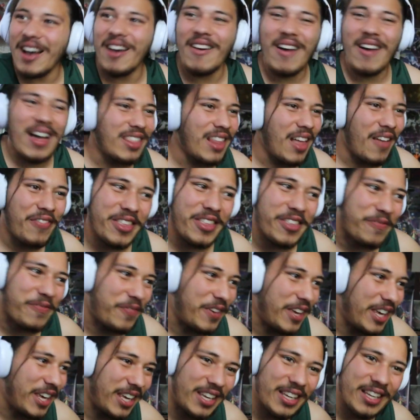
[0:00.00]
Yo, I love this
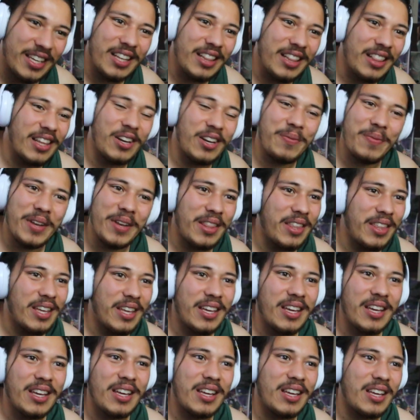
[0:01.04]
beat. A little bit of
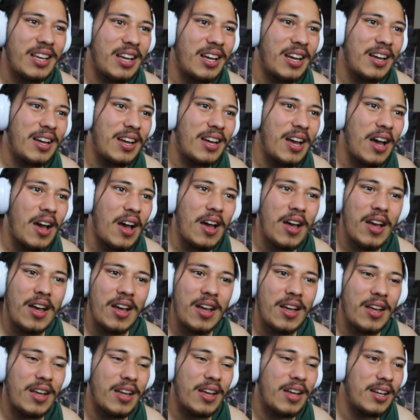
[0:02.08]

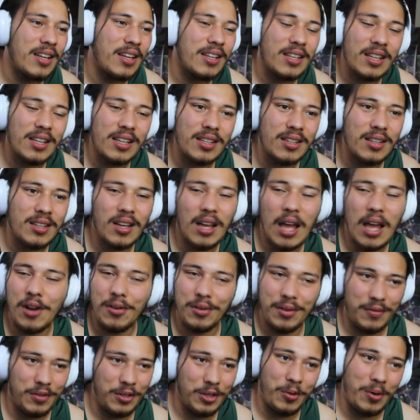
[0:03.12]
the I
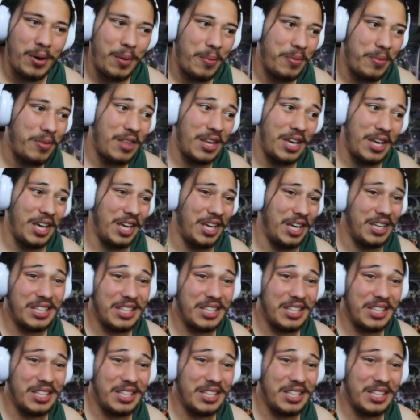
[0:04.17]
don't even know what I'm saying.